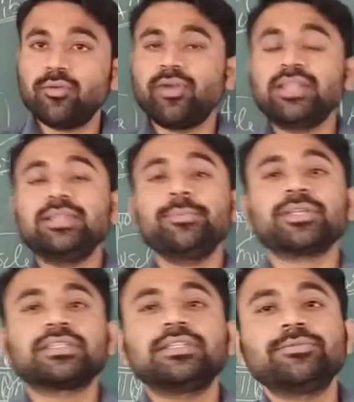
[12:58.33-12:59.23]
when the
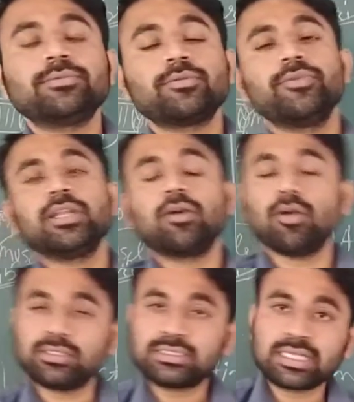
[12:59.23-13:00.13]
muscle will
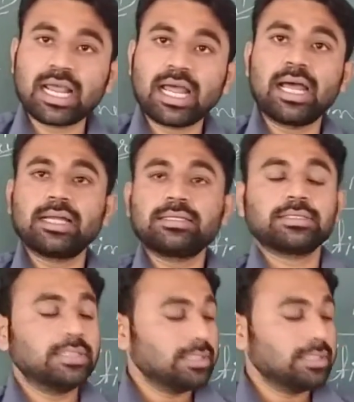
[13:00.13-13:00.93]
contract,